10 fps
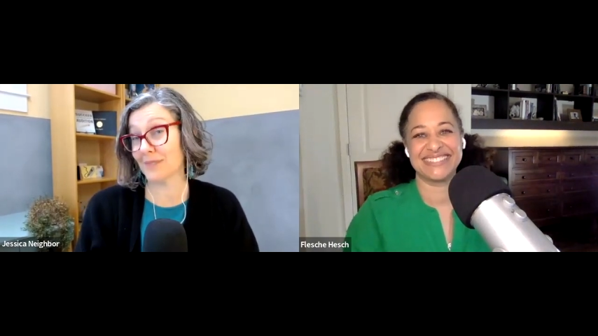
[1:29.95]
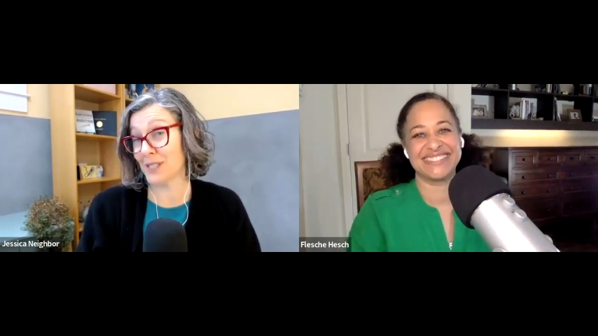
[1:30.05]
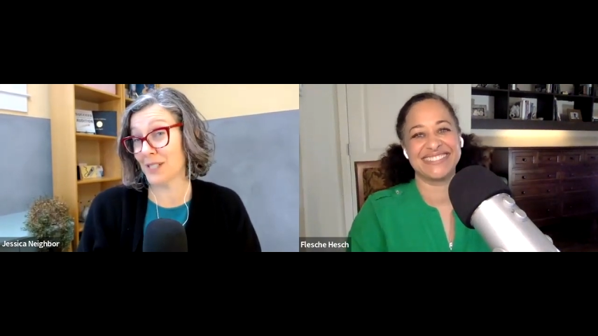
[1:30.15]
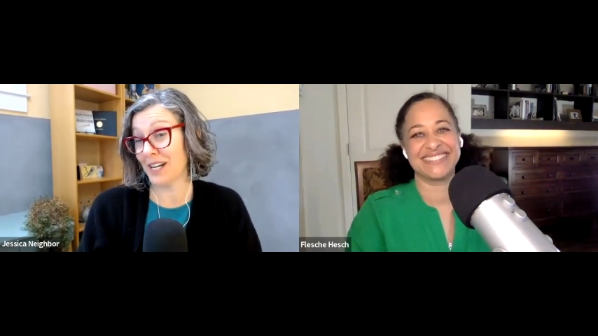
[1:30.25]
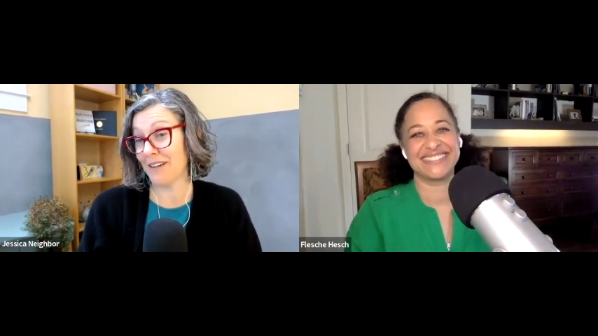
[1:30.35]

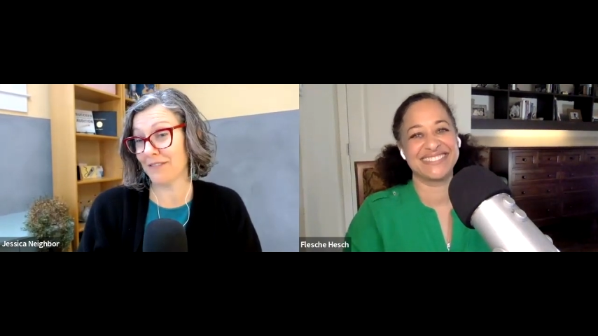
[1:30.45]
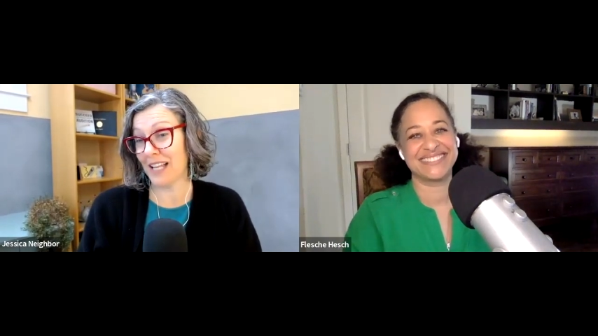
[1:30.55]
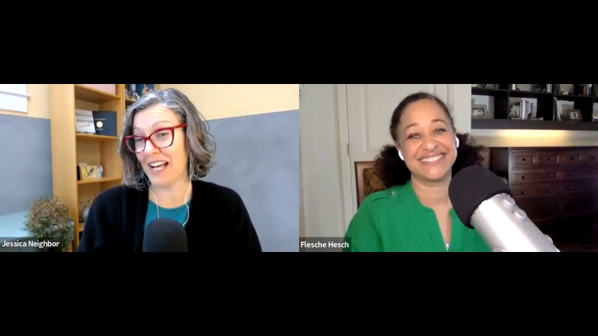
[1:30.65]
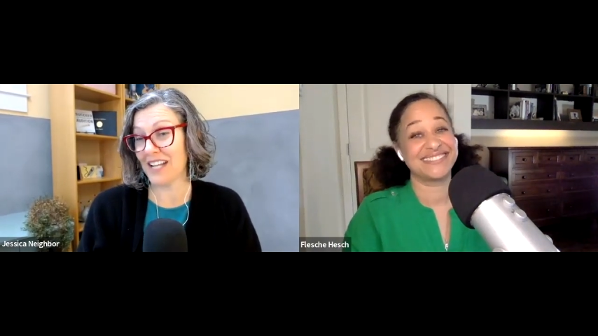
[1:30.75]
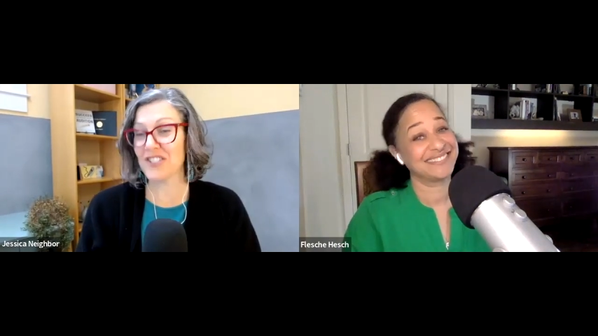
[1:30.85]
Speaker 1: or hot
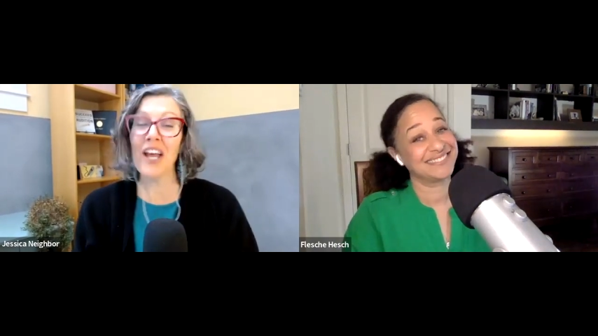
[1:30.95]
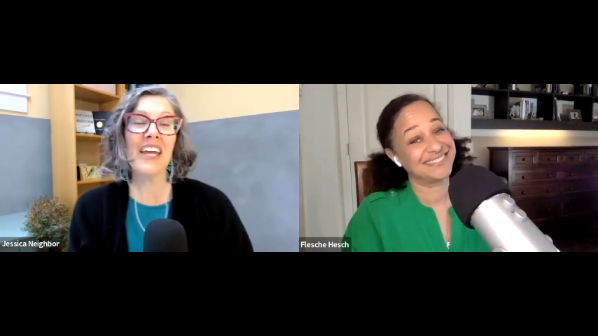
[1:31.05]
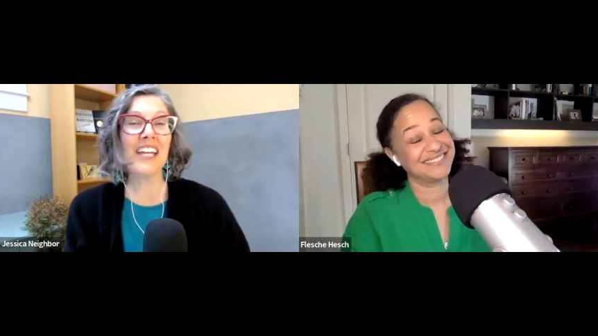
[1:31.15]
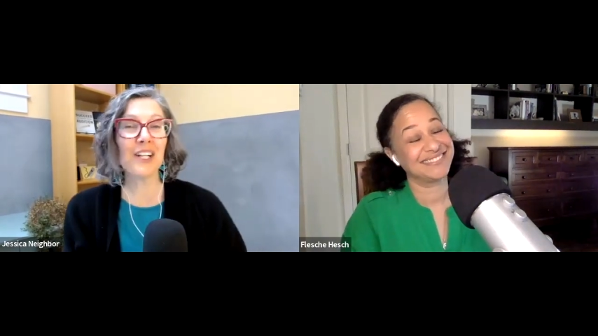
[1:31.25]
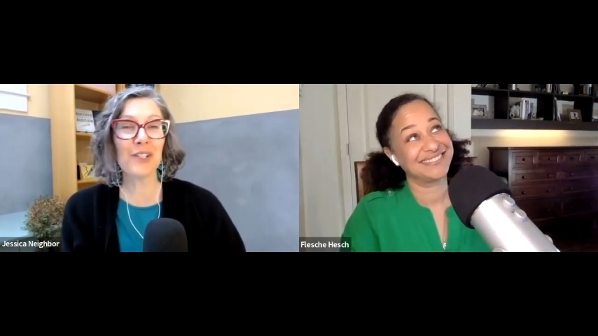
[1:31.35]
flash,
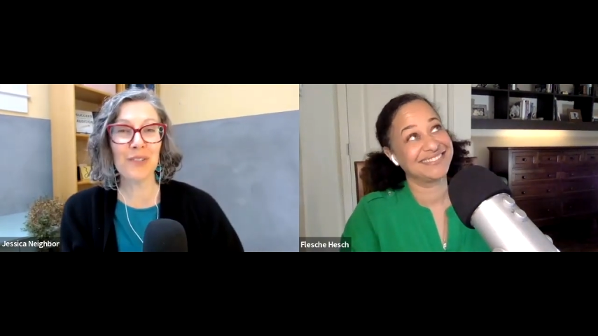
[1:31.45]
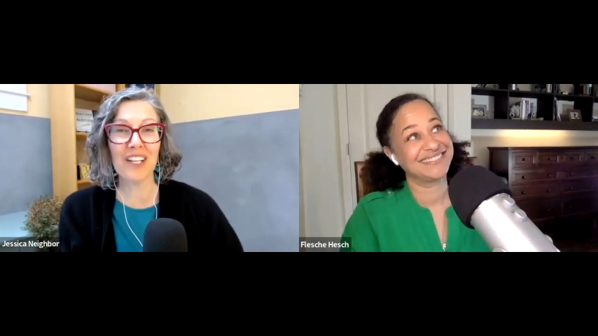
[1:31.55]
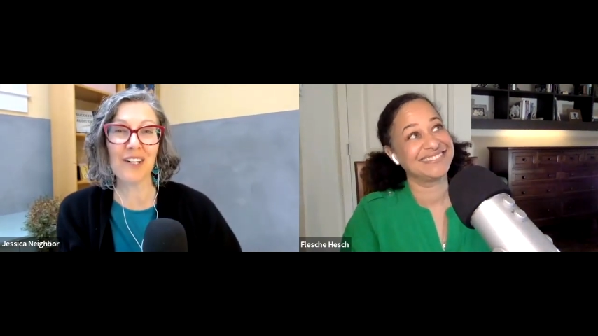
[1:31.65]
including